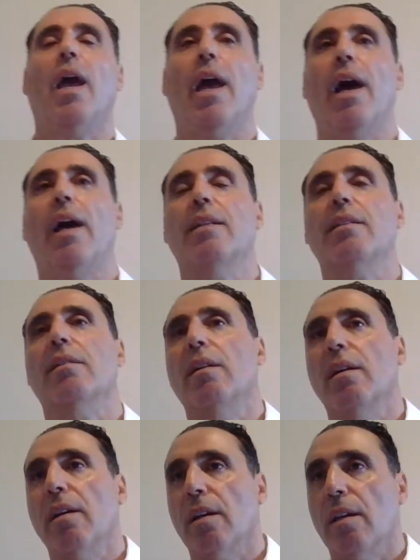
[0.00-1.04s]
and
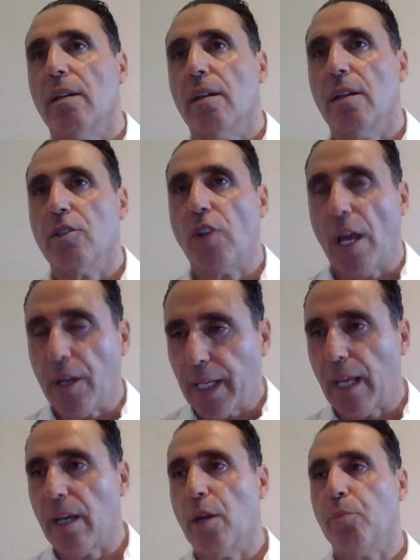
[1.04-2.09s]
try to
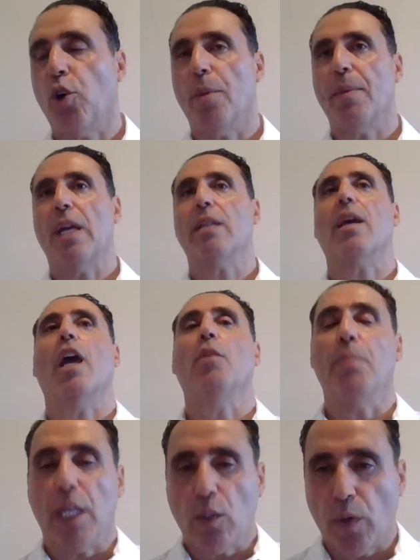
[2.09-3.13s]
get an appointment
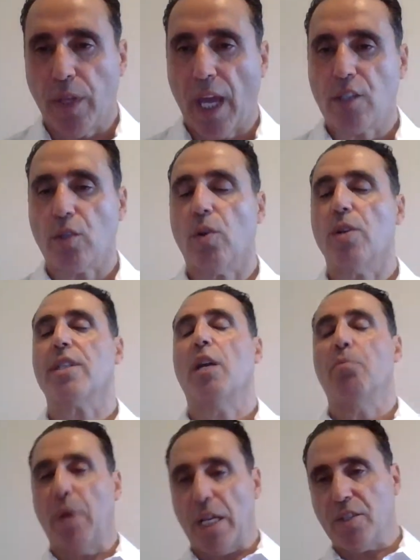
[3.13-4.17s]
and meet with the escorts
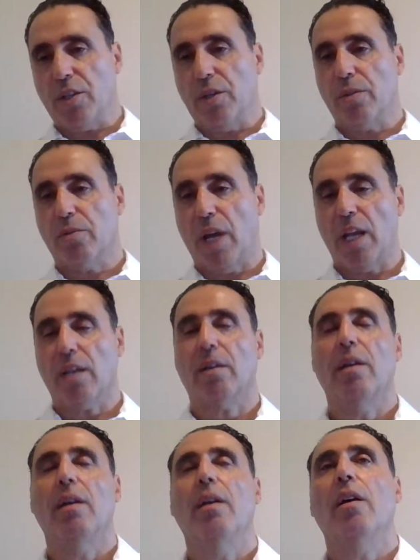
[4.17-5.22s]
and bust her, right,
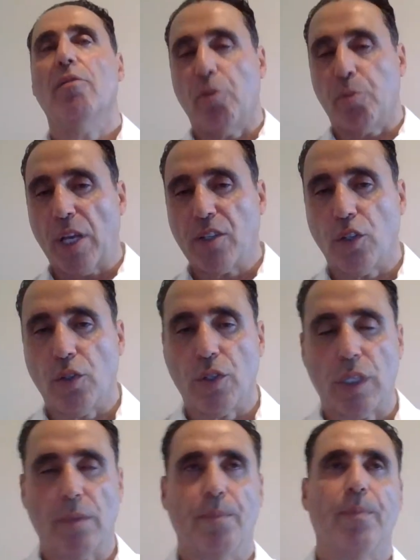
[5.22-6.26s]
for
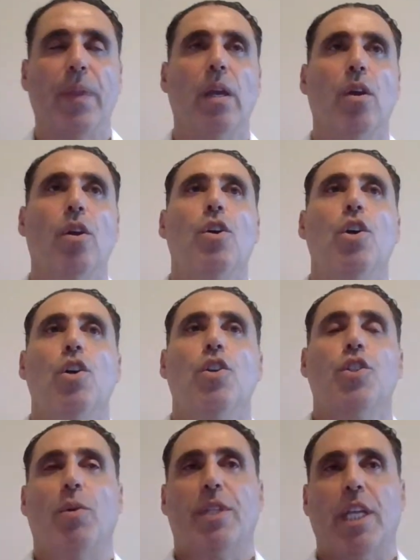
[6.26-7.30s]
prostitution.
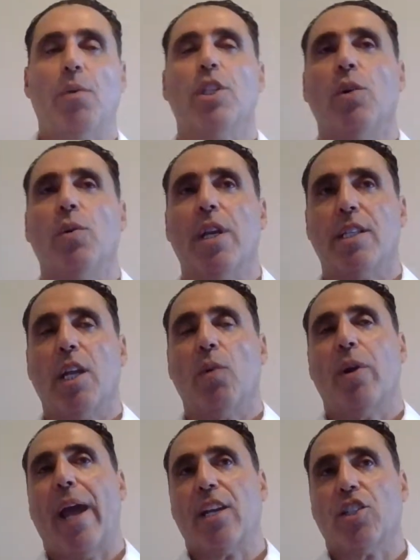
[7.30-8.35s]
So what they were doing is they
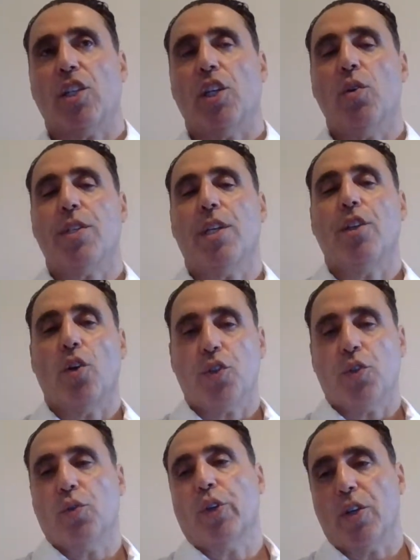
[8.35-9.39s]
were actually using
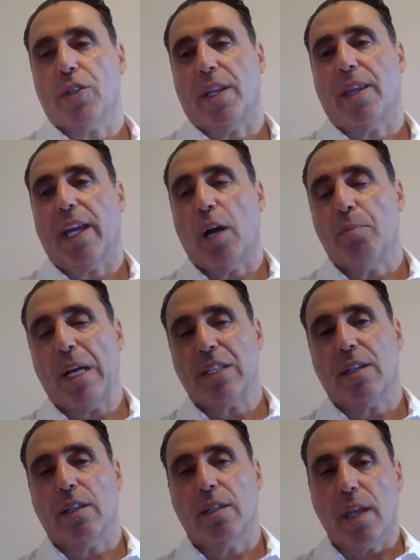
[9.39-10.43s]
those two girls that they got
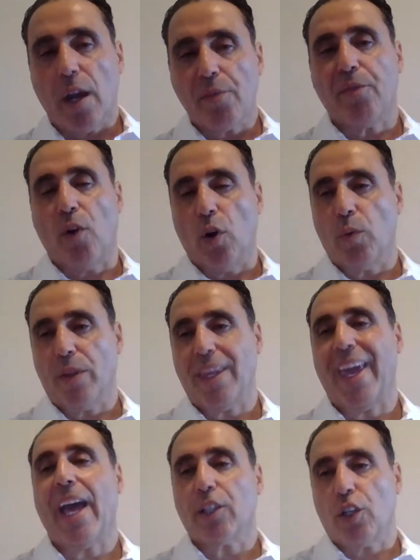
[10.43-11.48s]
busted, their phone, what
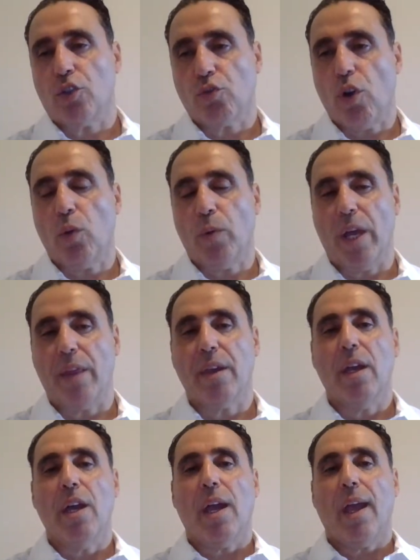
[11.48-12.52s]
they had control with,
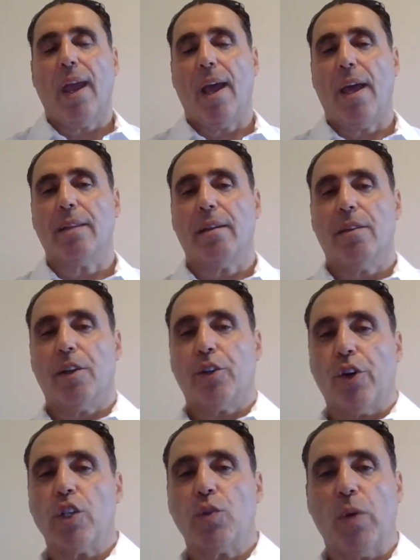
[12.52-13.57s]
and the
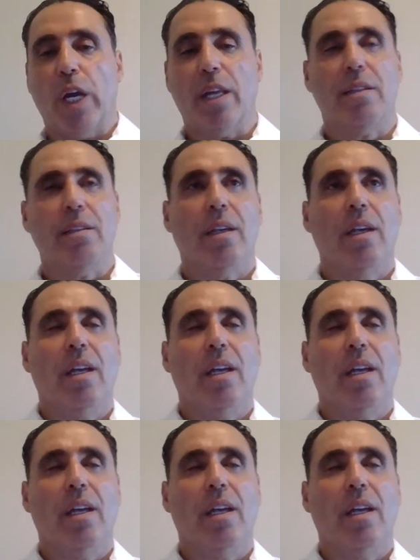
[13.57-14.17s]
girls would